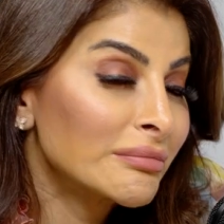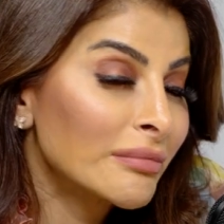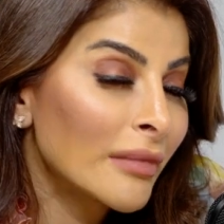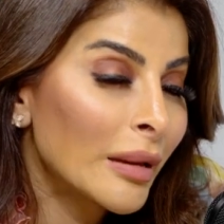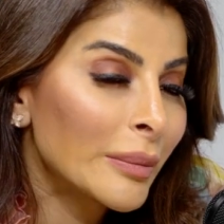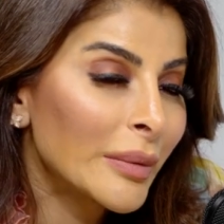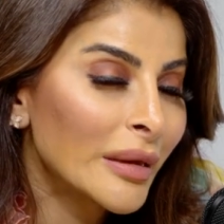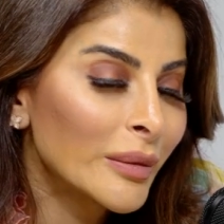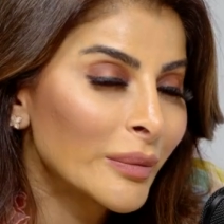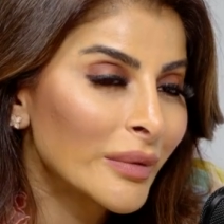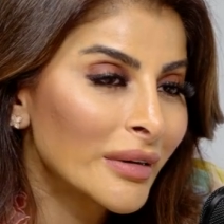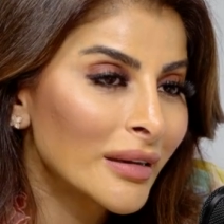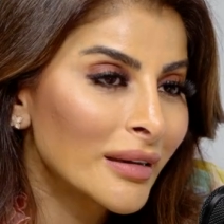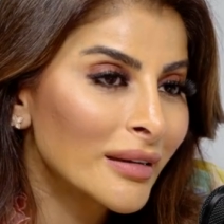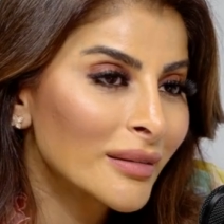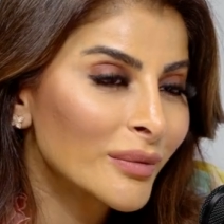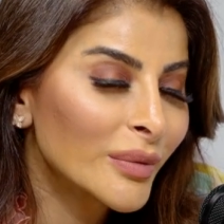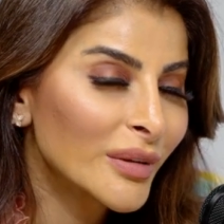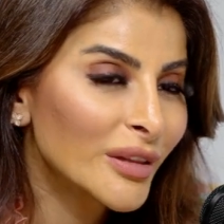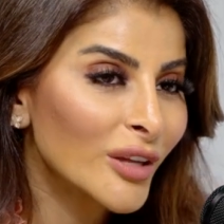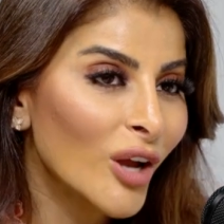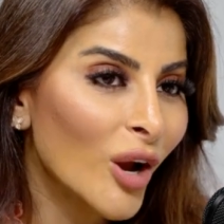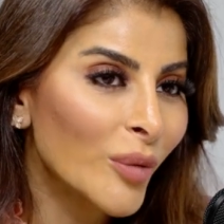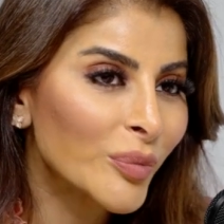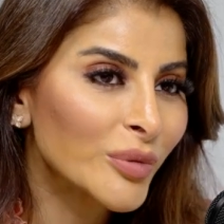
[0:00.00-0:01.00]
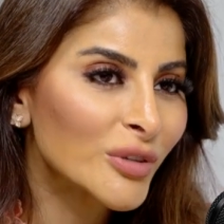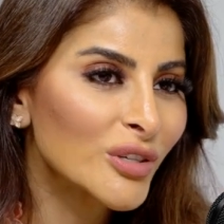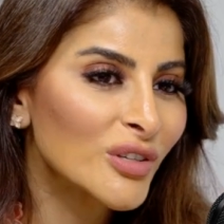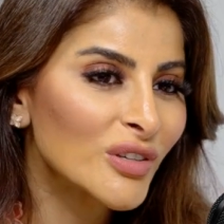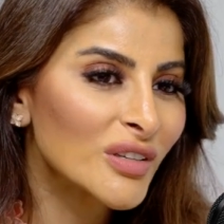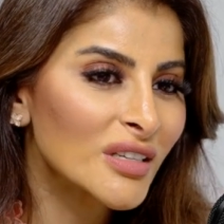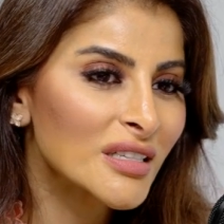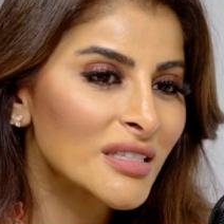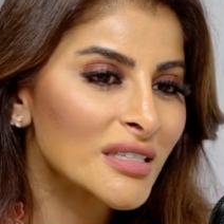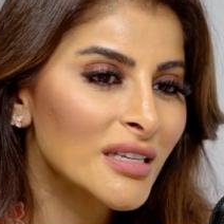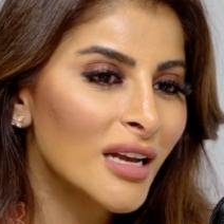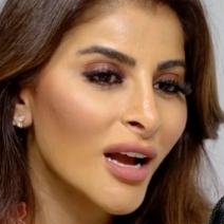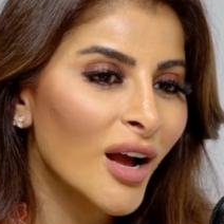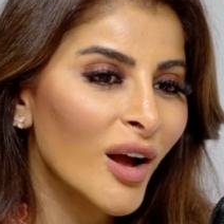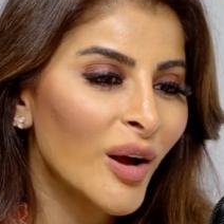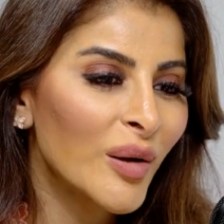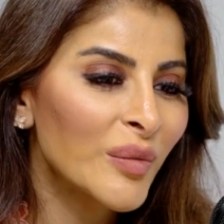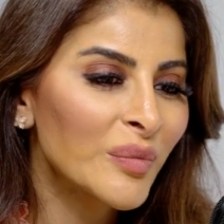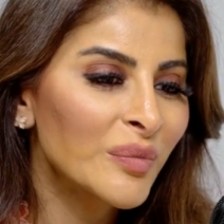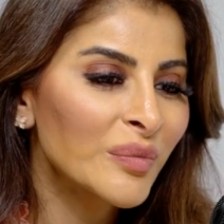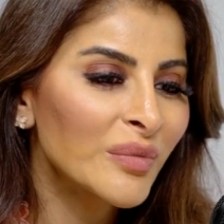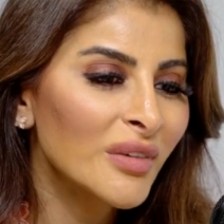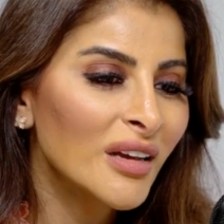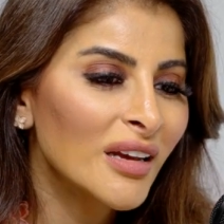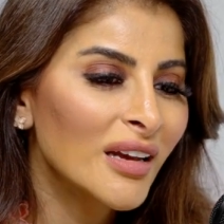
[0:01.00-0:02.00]
When the opportunities
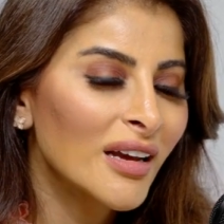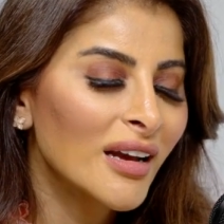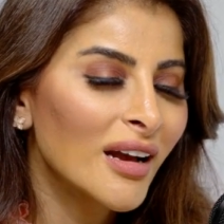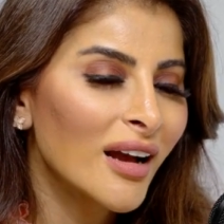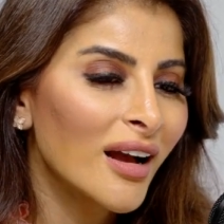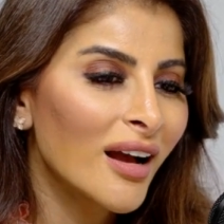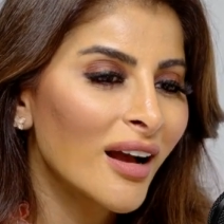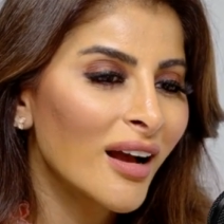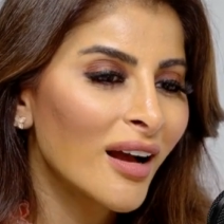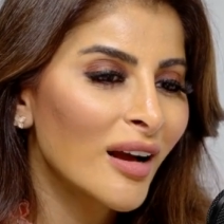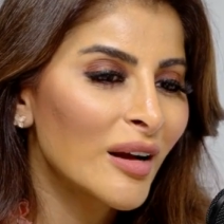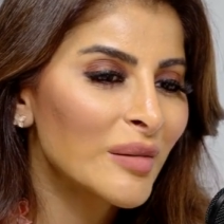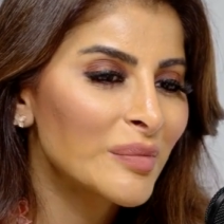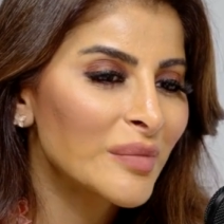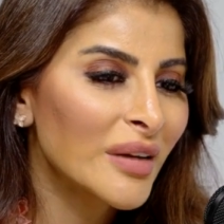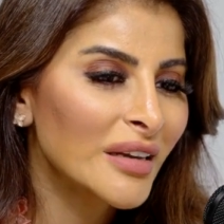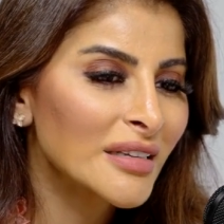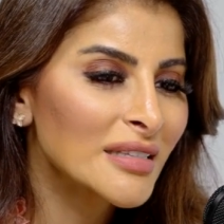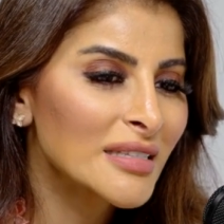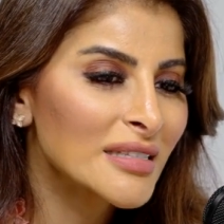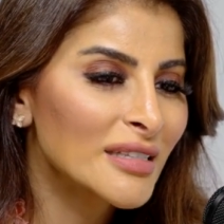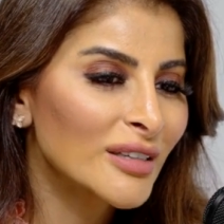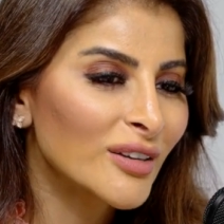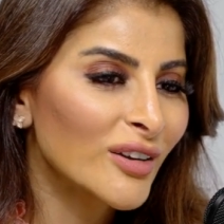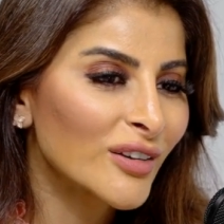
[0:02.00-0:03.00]
come, I sit